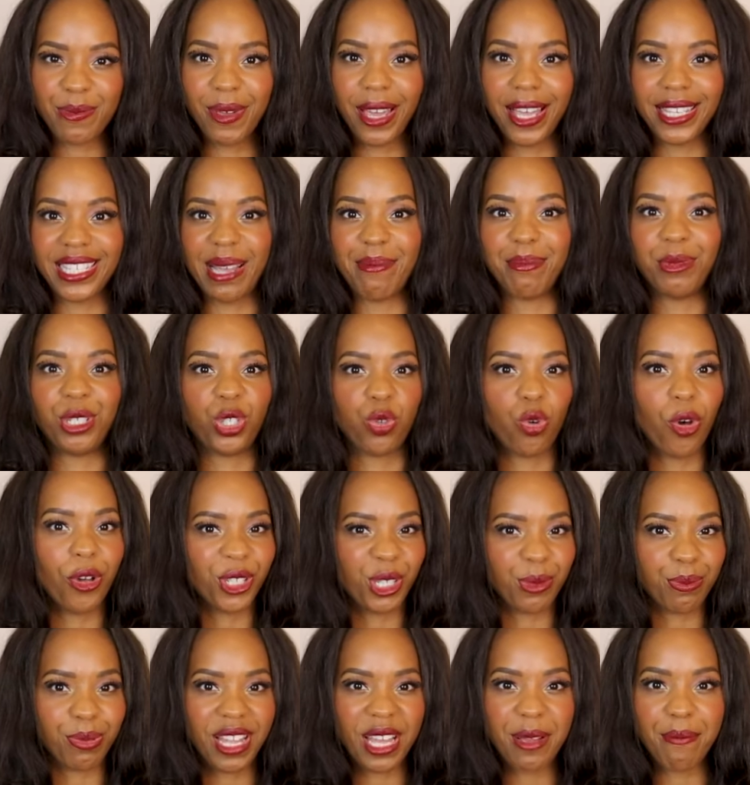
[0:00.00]
because I'm too
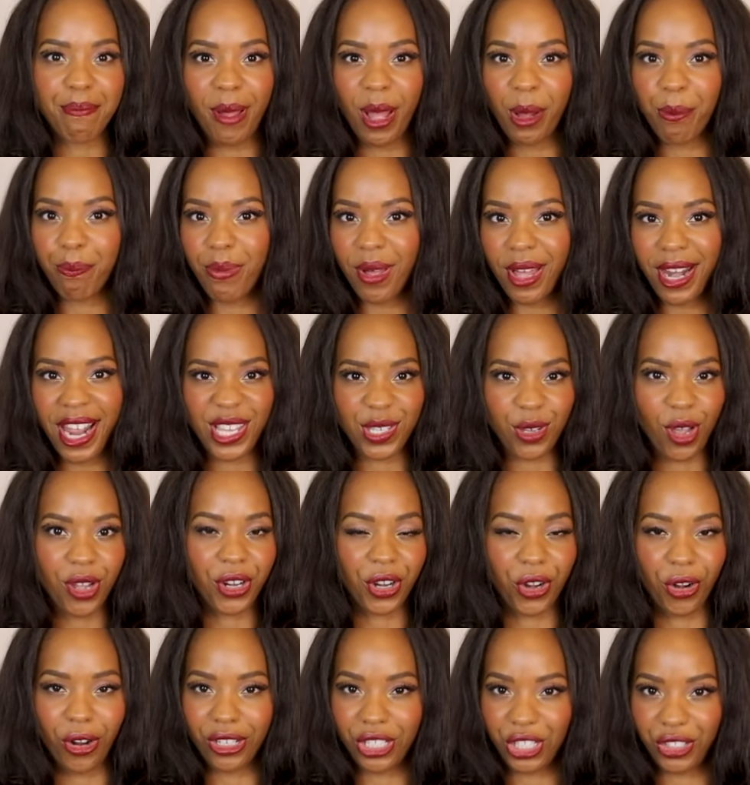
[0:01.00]
old to play bunk buddies
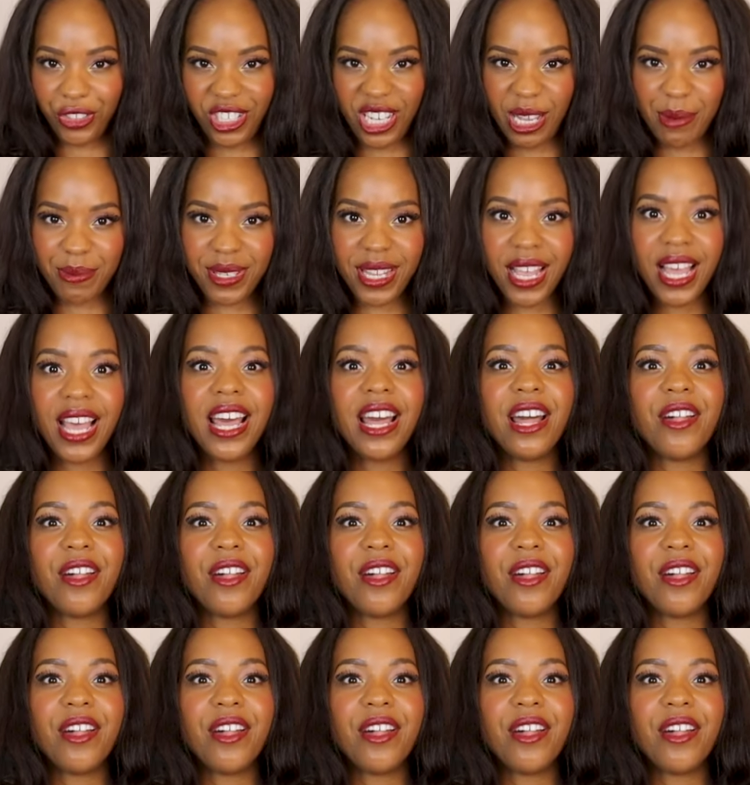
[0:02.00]
on girls' trips,